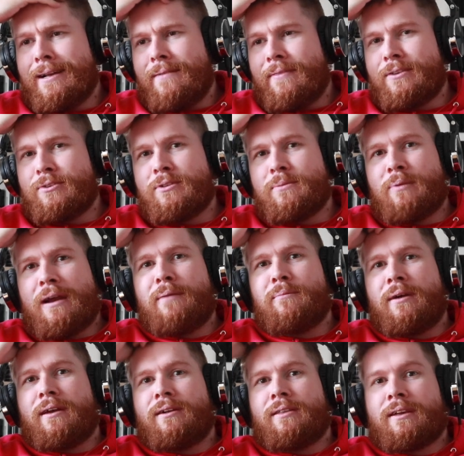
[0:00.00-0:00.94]
They do the brown
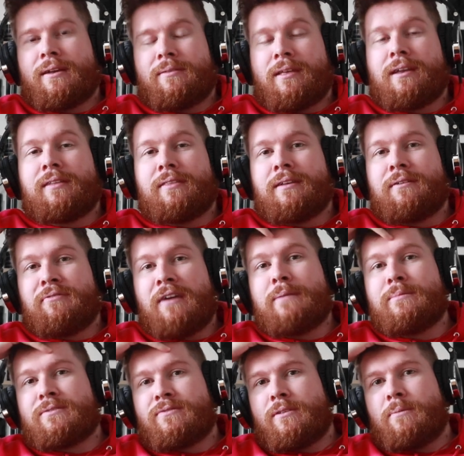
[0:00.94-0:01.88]
bread. They got they got they're
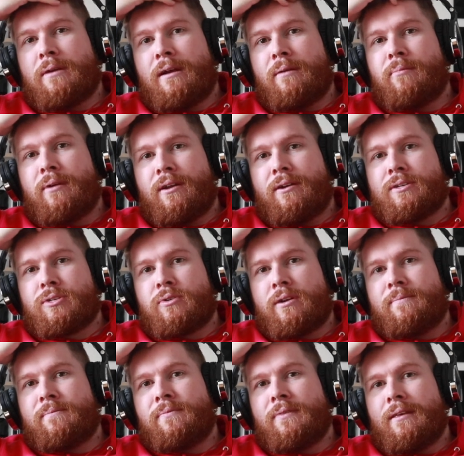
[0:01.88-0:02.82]
famous for the brown bread ice
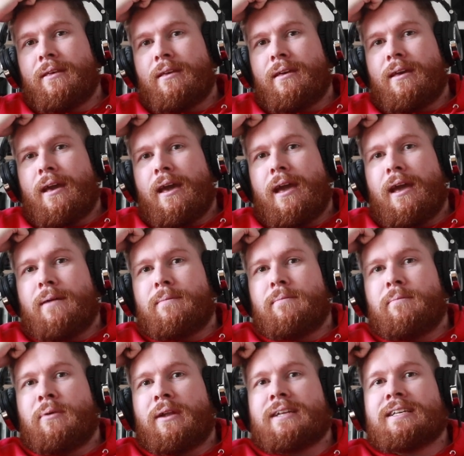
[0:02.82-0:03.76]
cream. Oh um, no, I
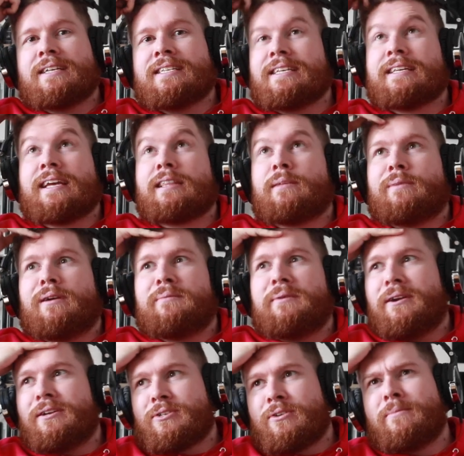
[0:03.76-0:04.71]
don't. But know. I, I didn't get the brown
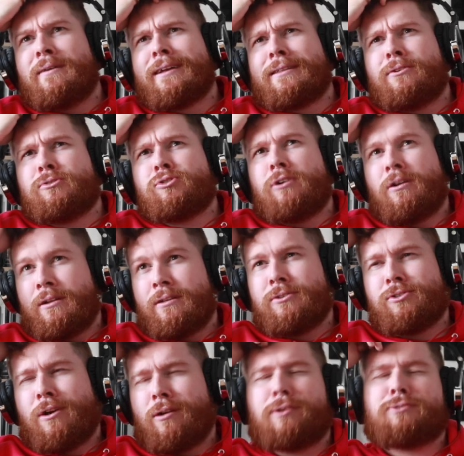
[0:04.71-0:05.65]
bread ice cream. I got their chocolate. Their
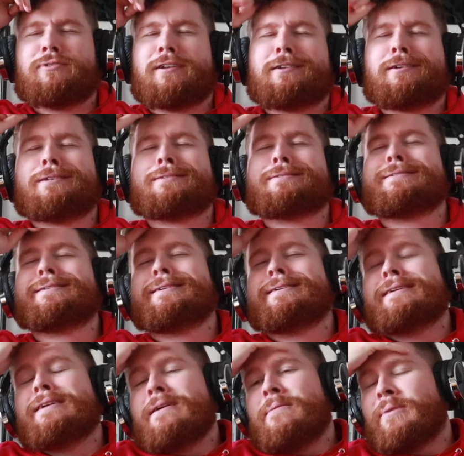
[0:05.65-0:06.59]
chocolate's really nice.
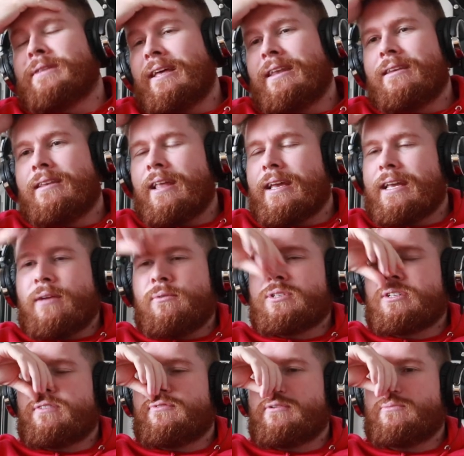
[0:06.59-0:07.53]
But then, like, it was
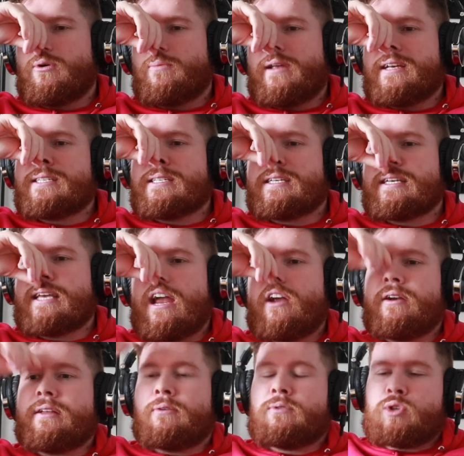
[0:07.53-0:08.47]
just a few more places in
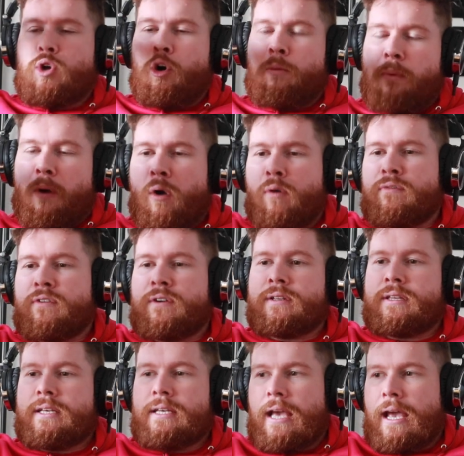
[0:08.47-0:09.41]
Kerry. There was up over
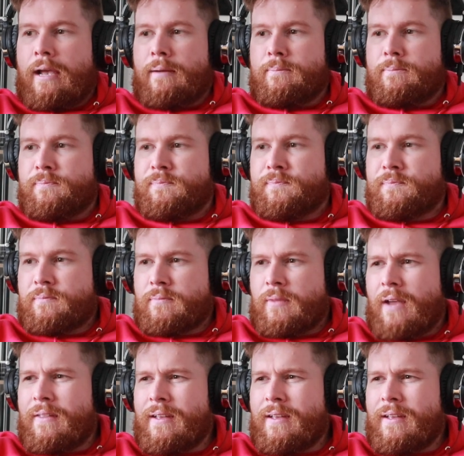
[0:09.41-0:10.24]
the, um, I